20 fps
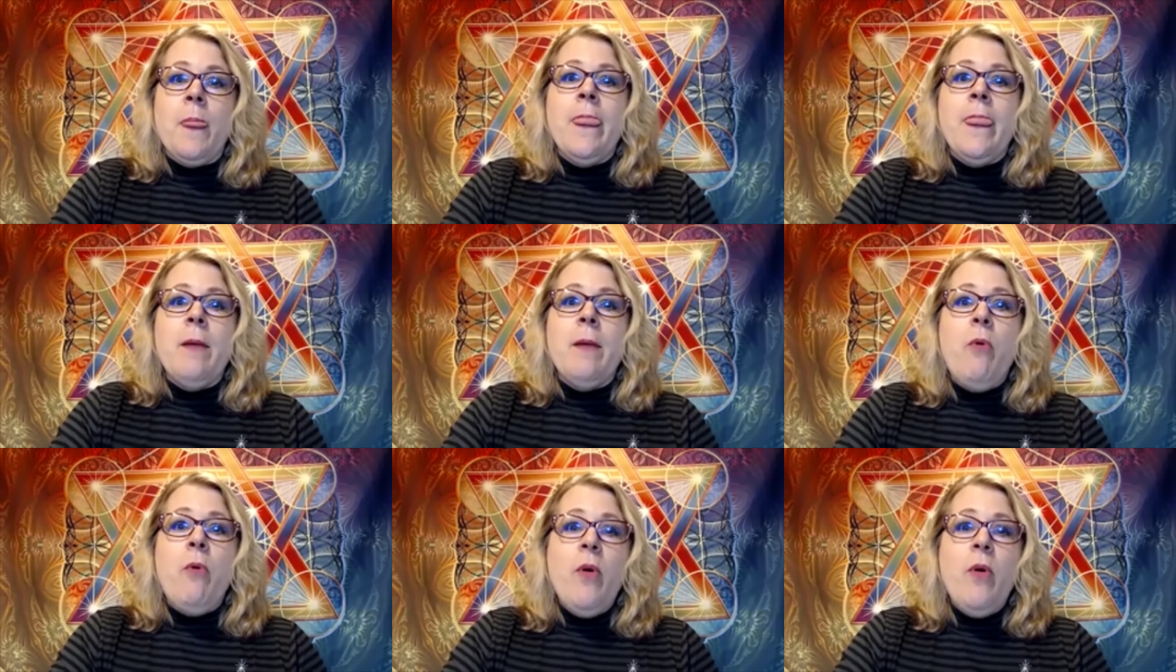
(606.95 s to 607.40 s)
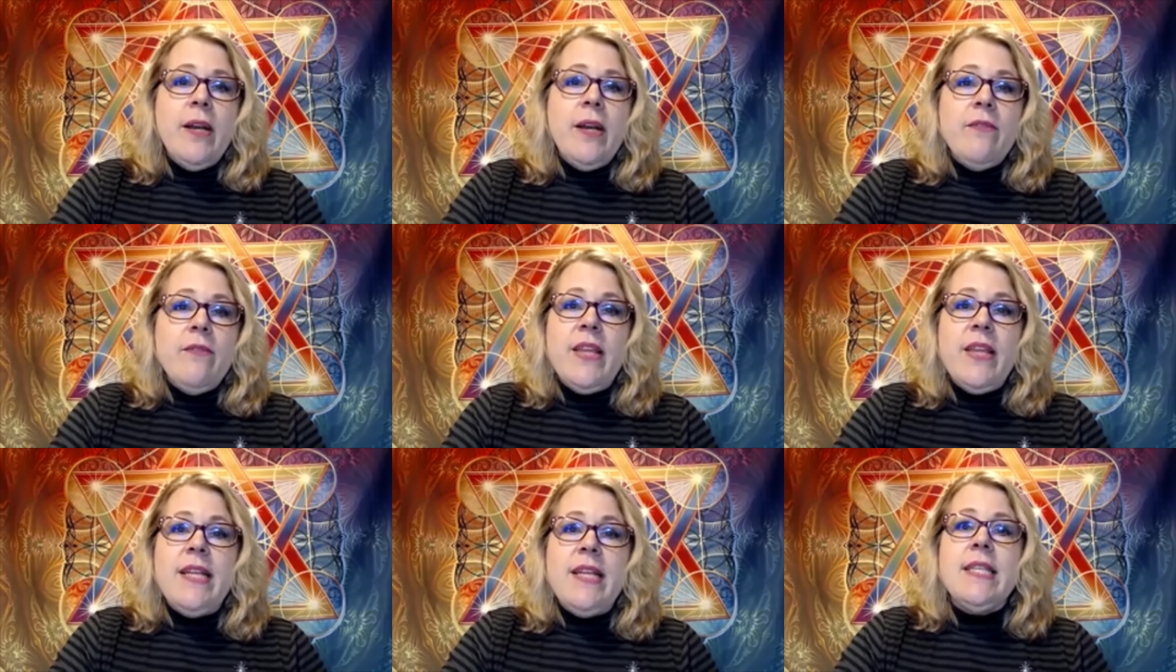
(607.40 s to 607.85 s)
The point
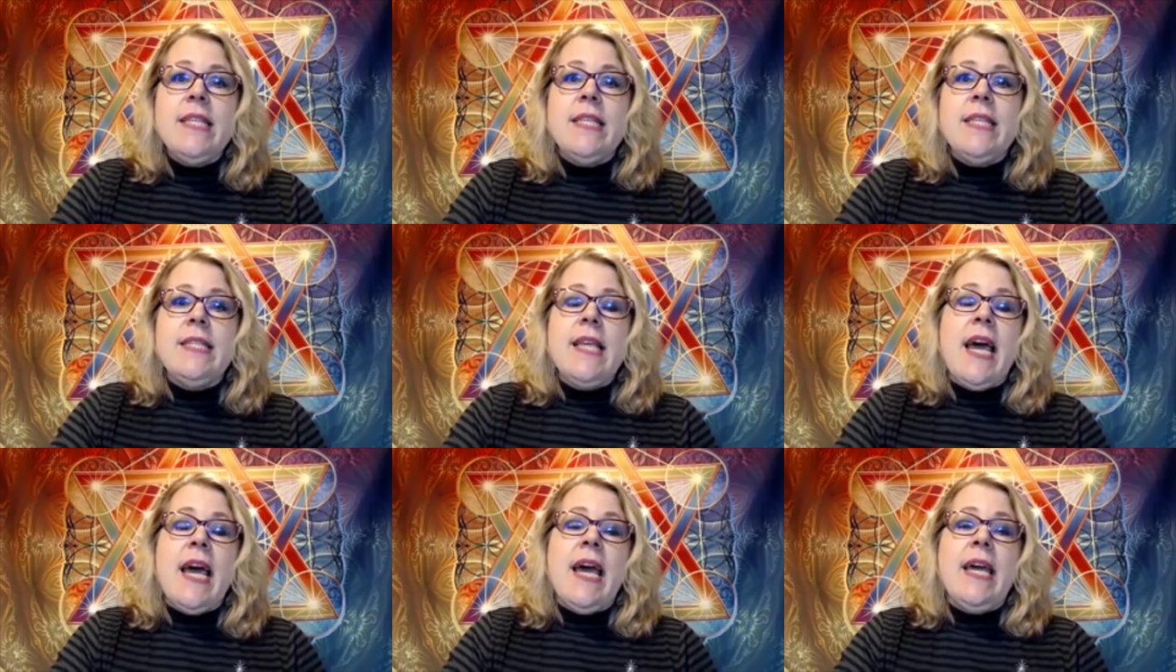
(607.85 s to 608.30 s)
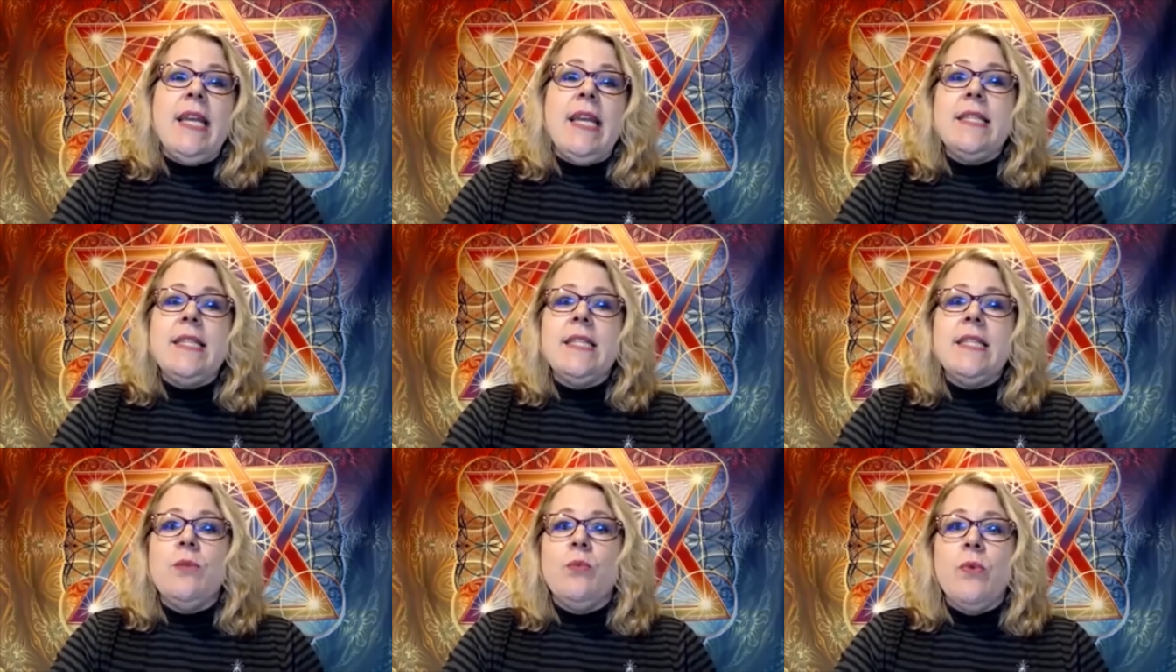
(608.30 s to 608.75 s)
of these
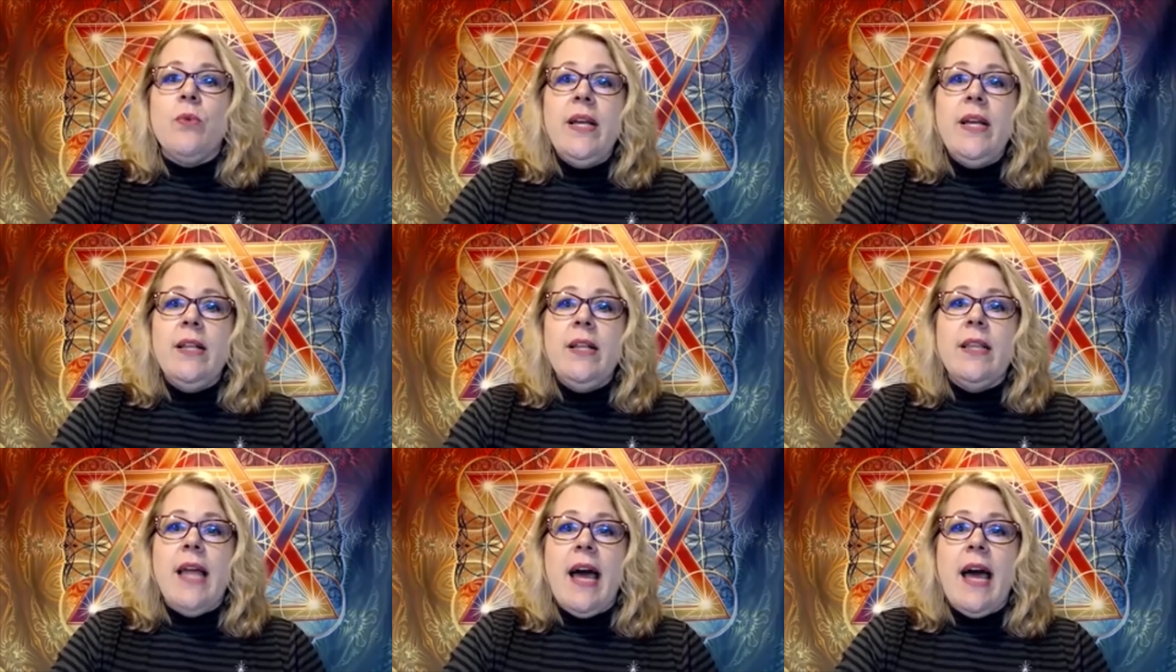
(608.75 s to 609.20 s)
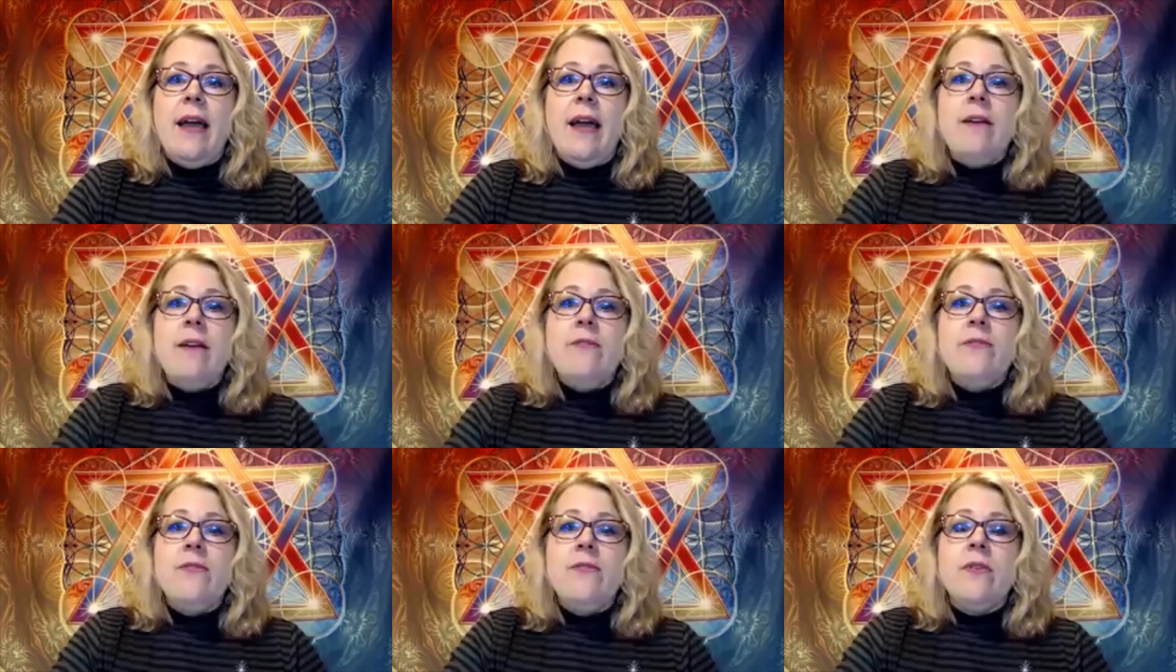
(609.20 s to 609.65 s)
societies in real
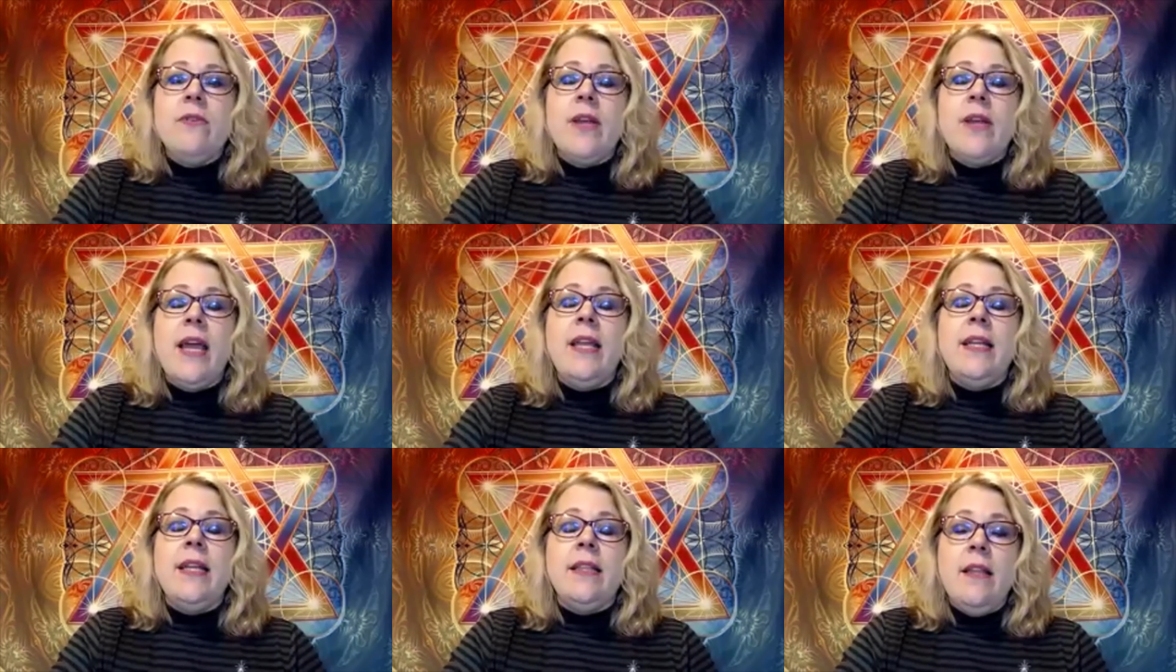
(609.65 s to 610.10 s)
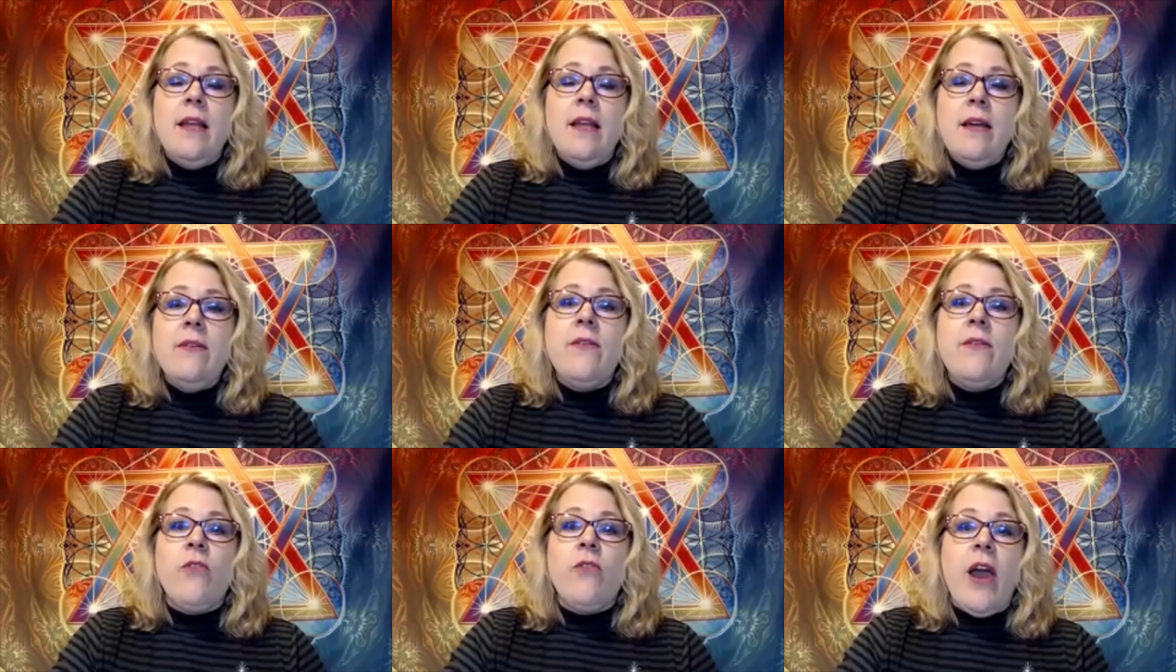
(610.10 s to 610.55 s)
life and in
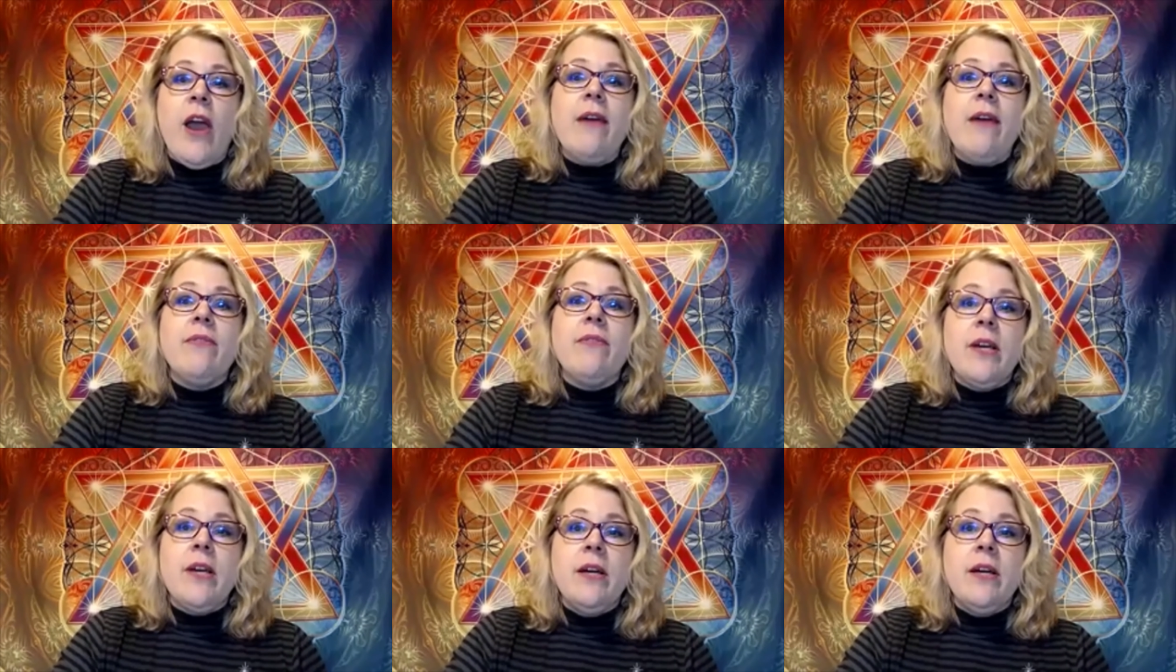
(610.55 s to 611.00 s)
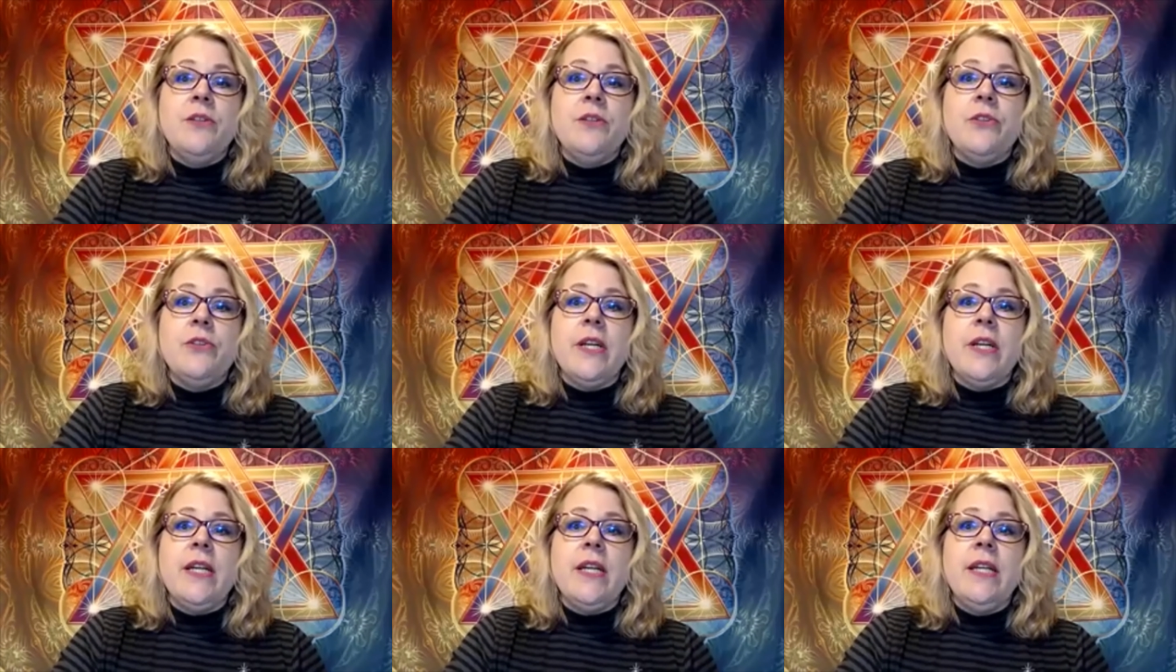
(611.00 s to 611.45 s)
Lovecraft
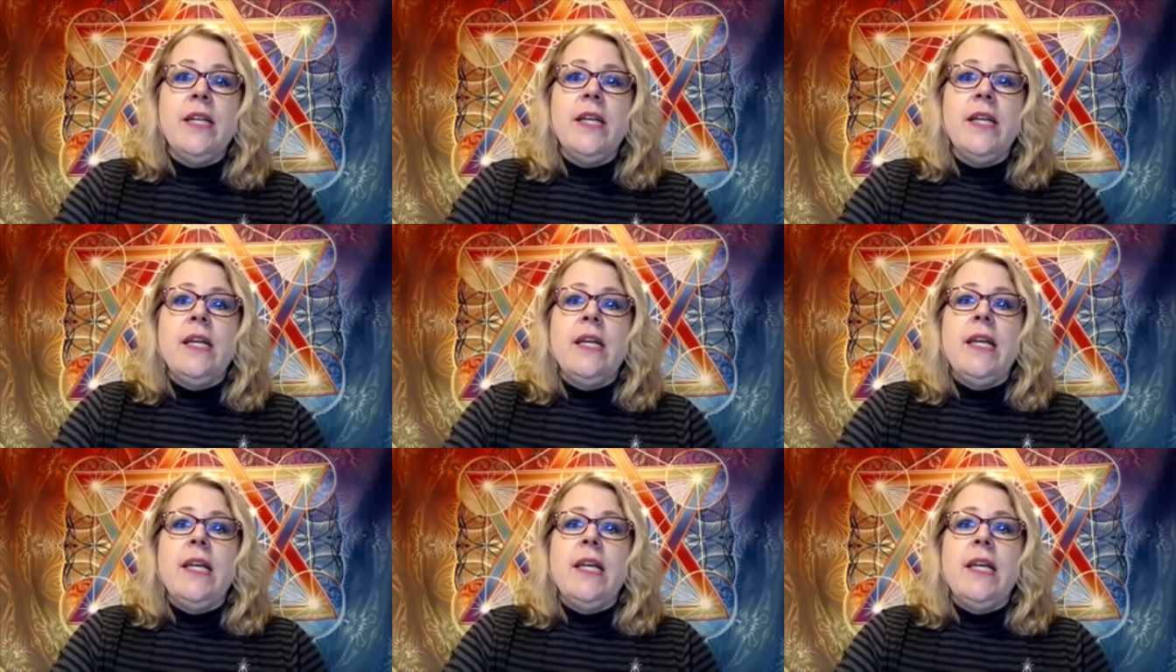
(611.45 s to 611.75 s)
Country